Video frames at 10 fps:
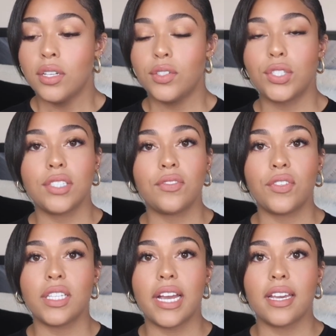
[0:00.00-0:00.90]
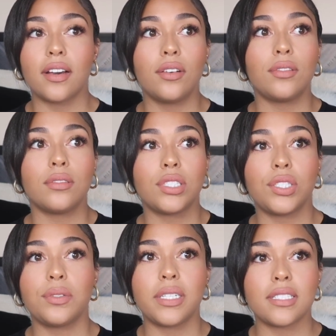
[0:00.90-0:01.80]
You shouldn't feel like, oh
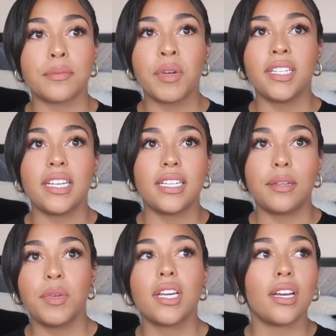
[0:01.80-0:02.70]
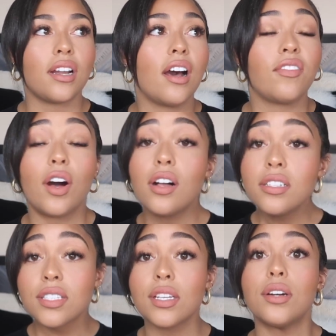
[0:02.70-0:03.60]
shoot, it's Monday, let me cut off.
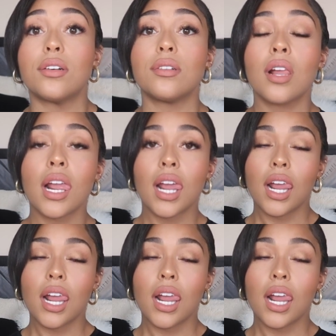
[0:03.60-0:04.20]
Also,